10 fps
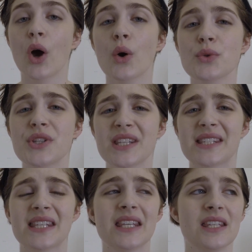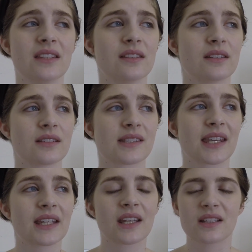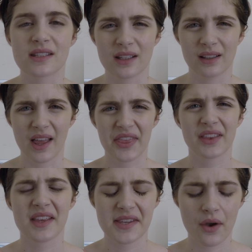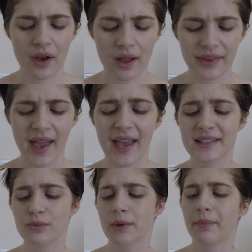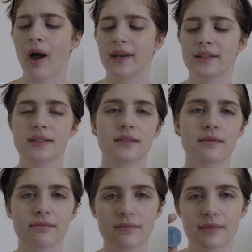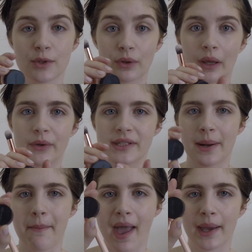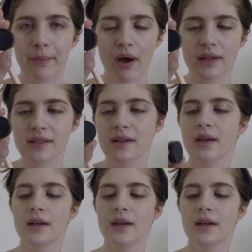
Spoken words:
OCC Skin Conceal. I think that's how it's called. I had to repot it, so now it's in a MAC pot.